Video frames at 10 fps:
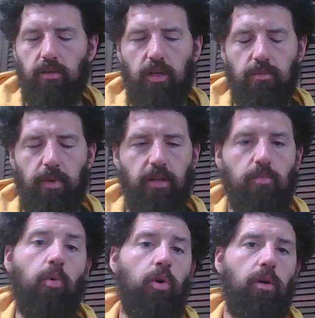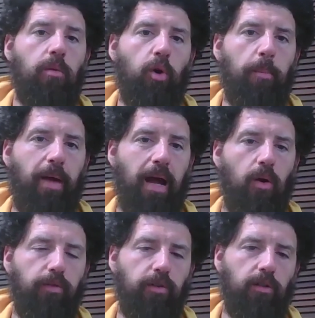made us more and more
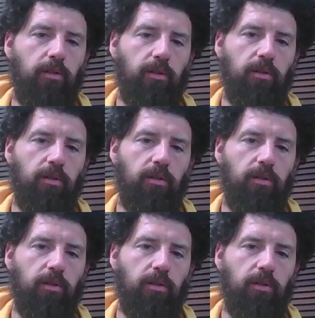powerful,